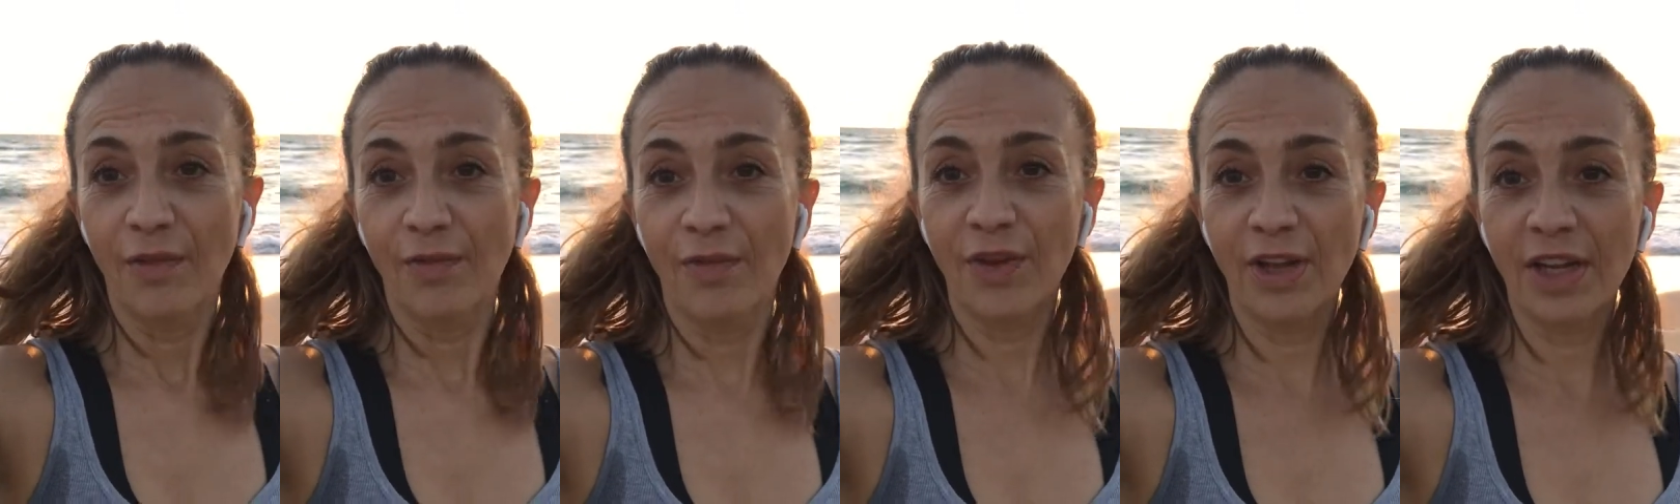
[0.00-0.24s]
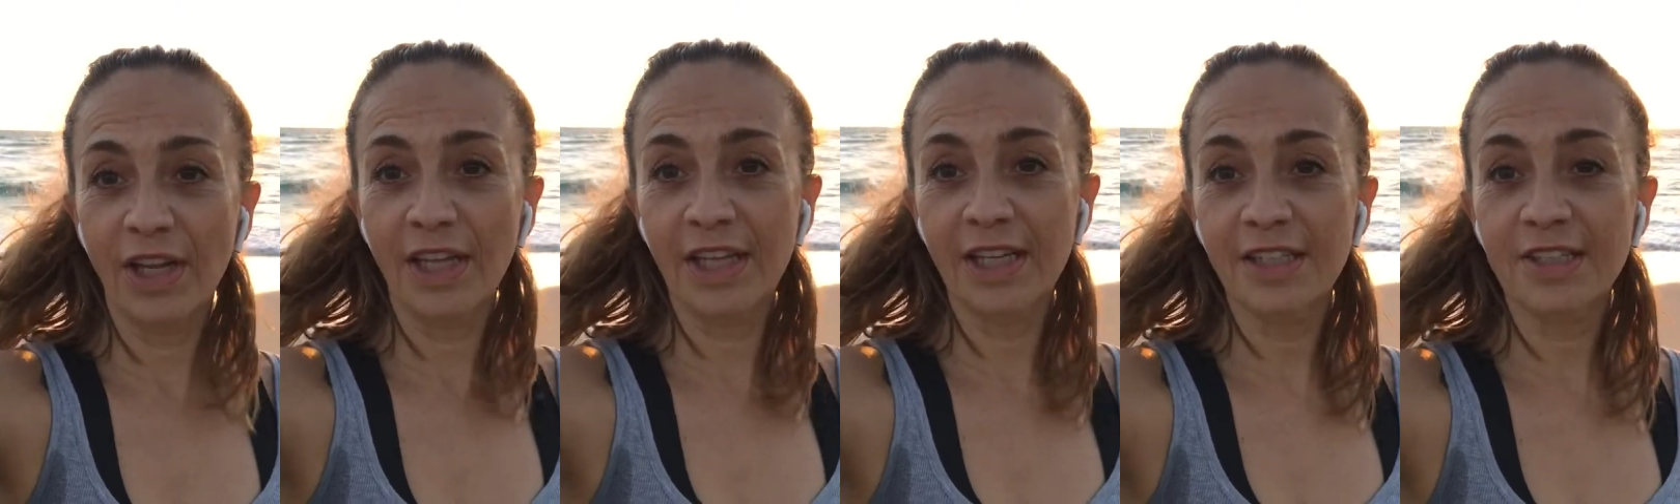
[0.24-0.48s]

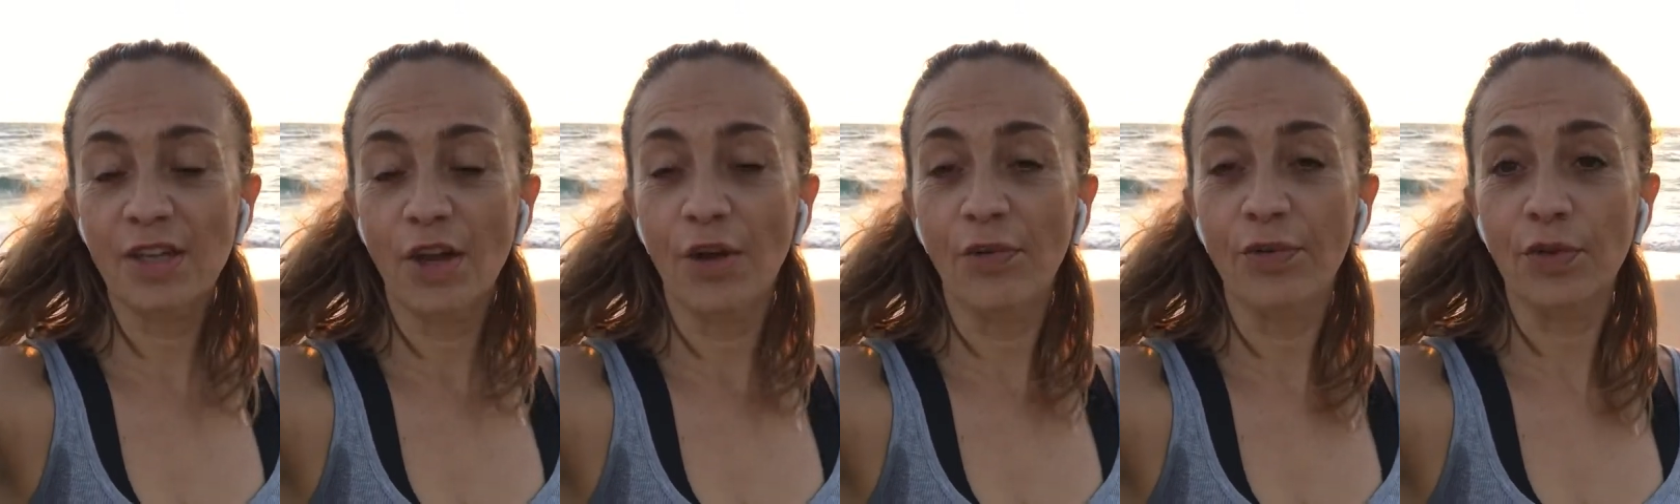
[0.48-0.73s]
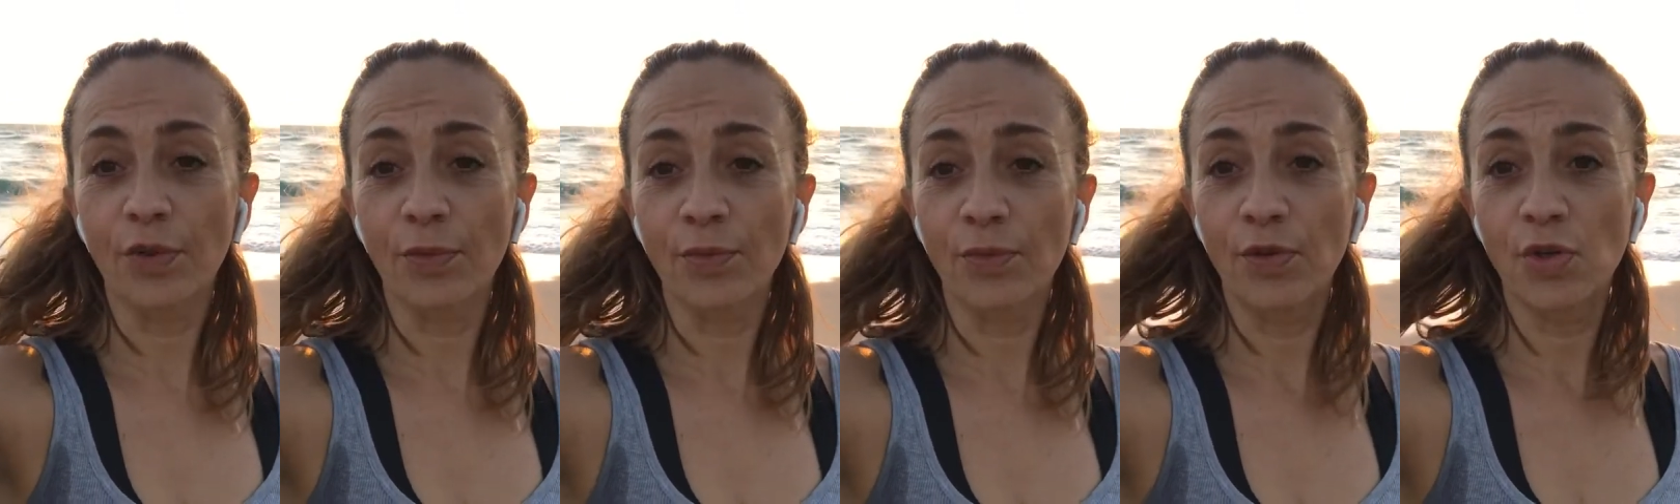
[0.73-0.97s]
feelings
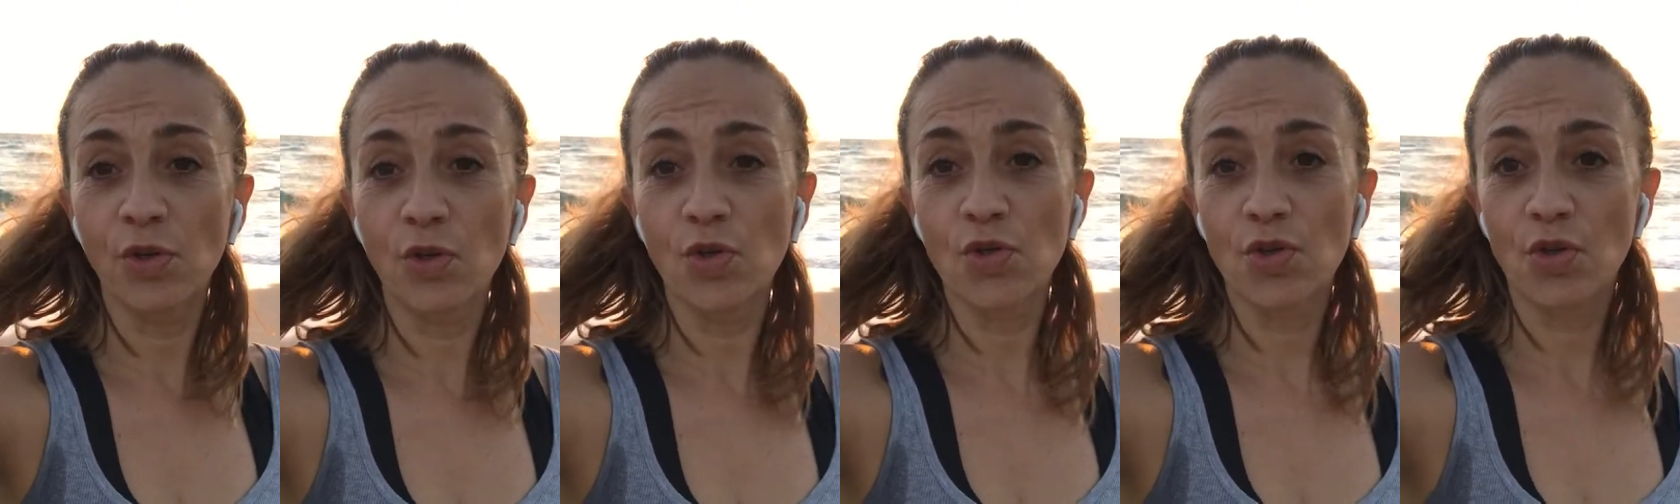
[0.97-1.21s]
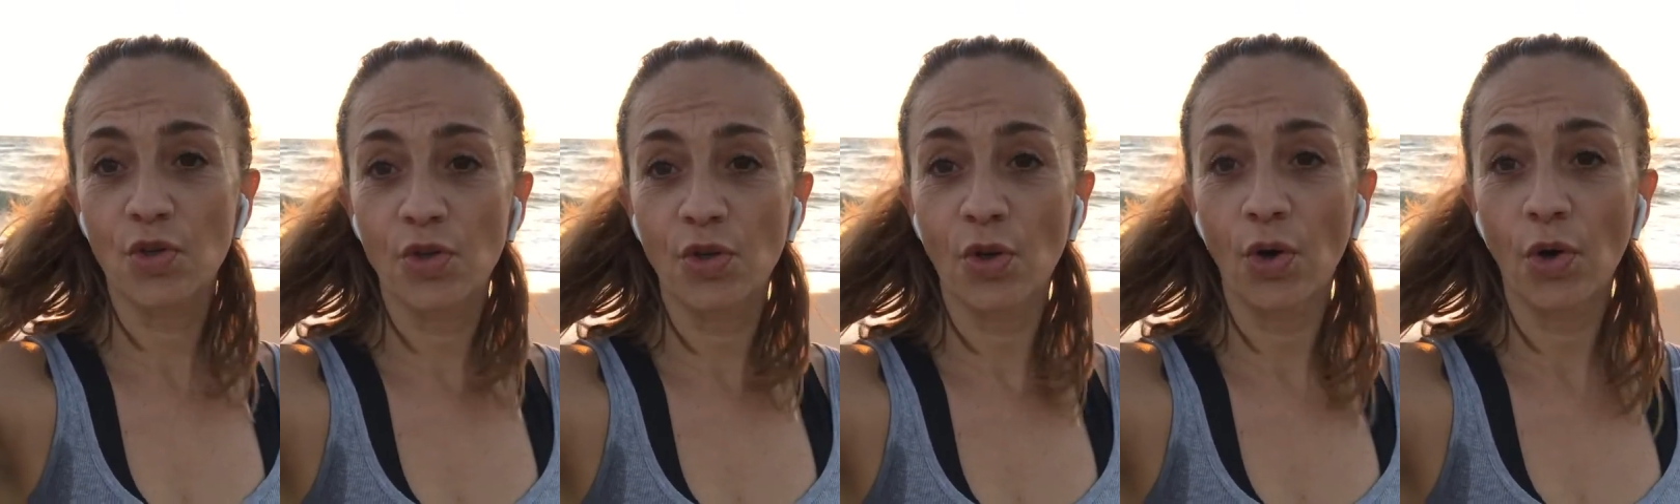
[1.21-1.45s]
of
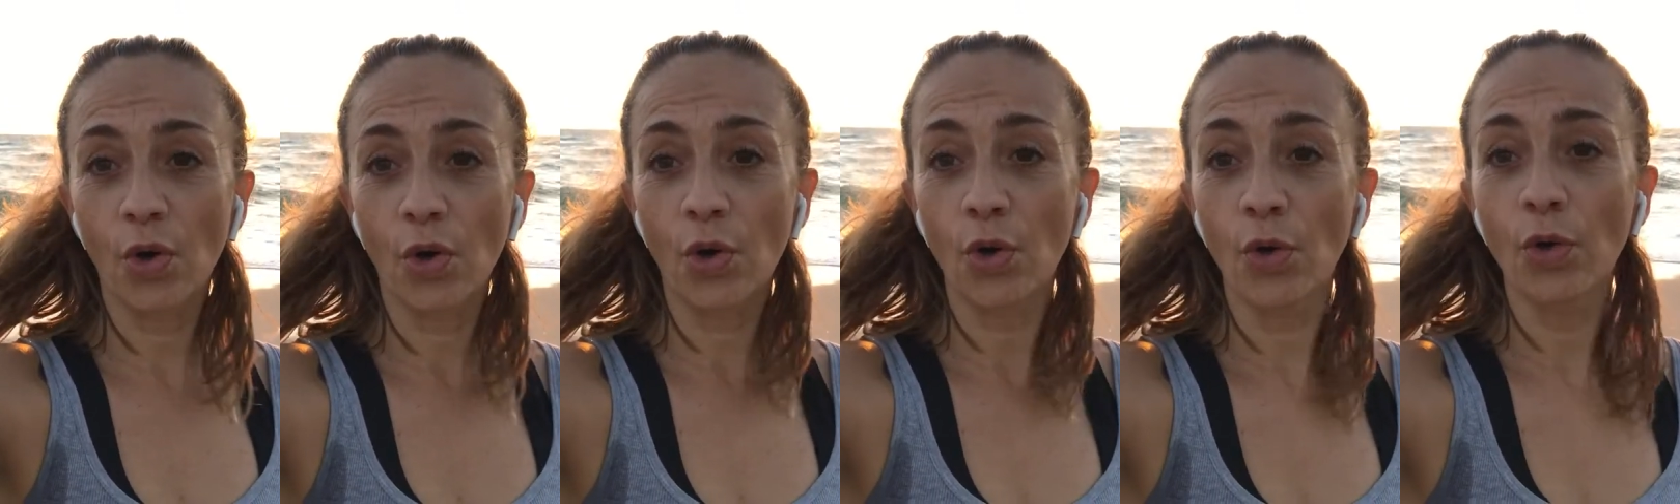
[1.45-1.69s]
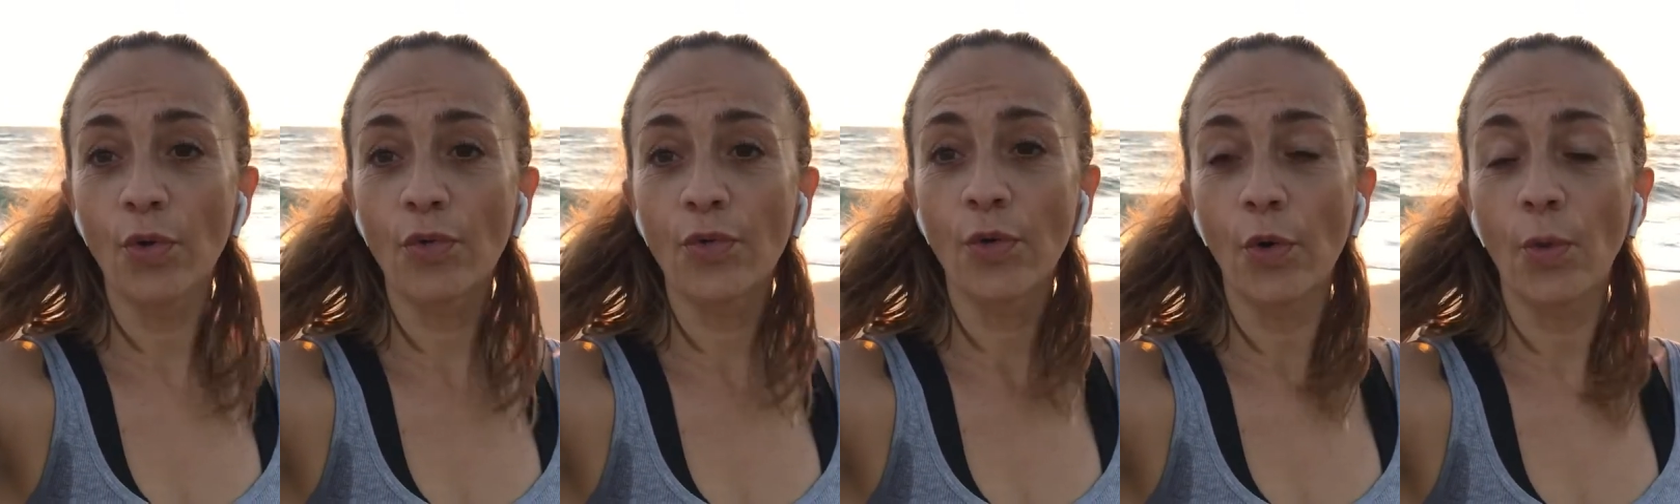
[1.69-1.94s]
confusion
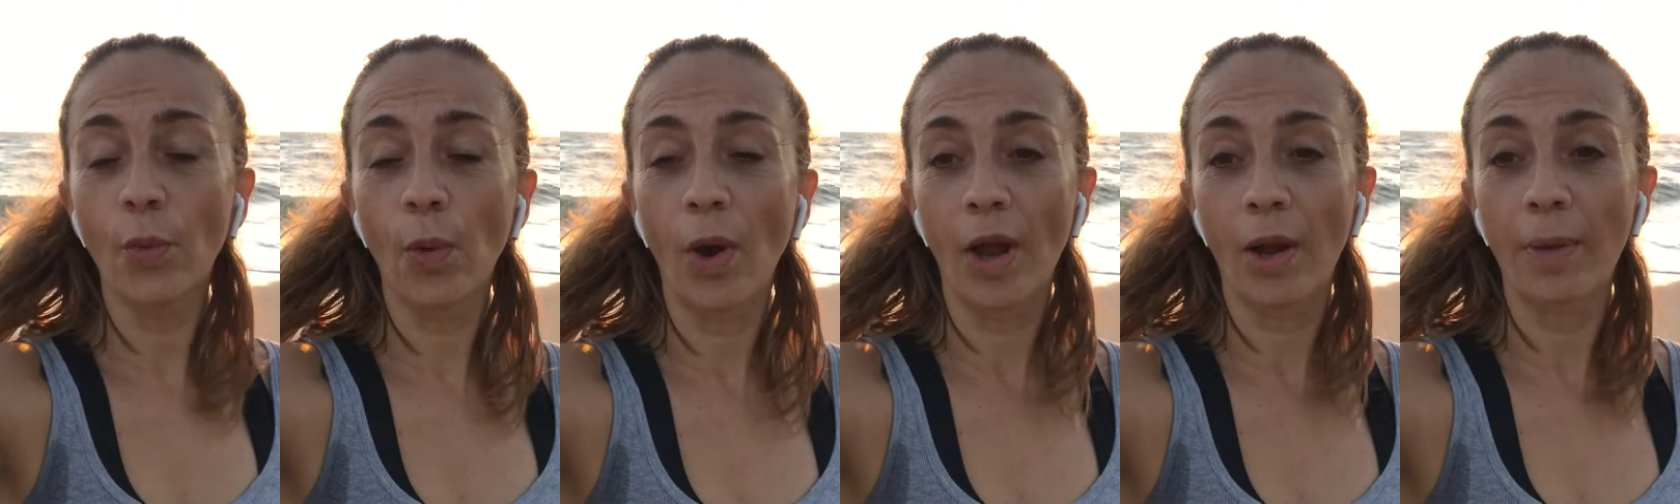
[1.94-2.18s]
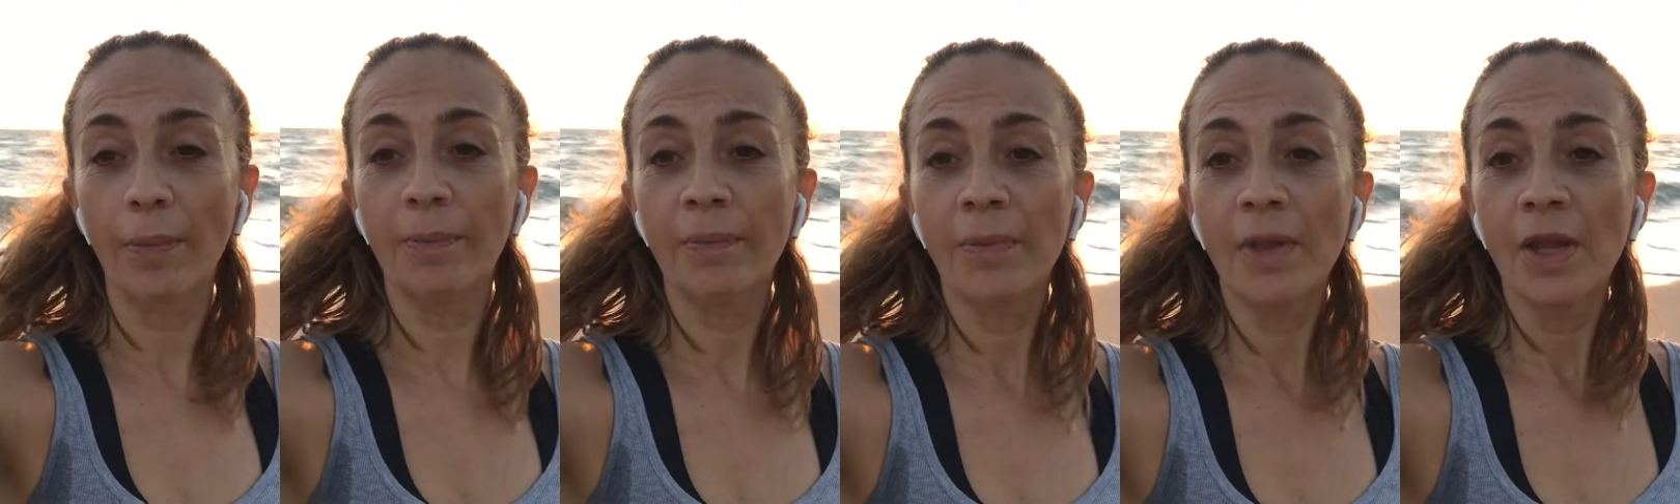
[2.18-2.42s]
or
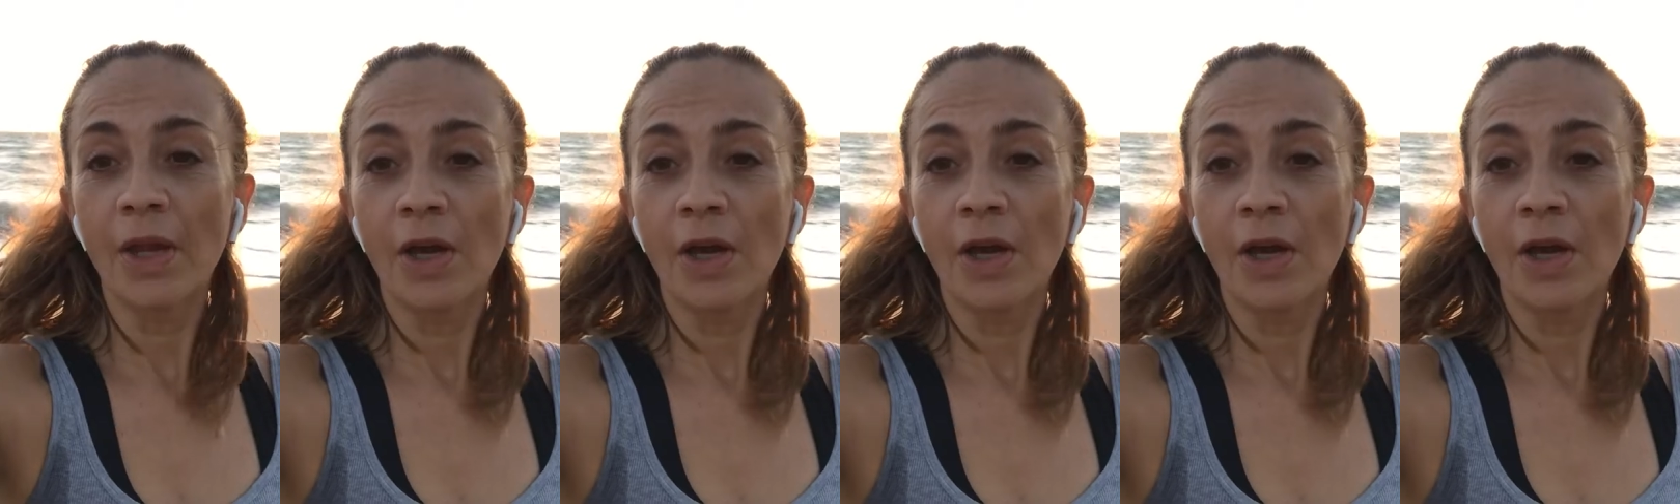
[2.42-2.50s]
overwhelm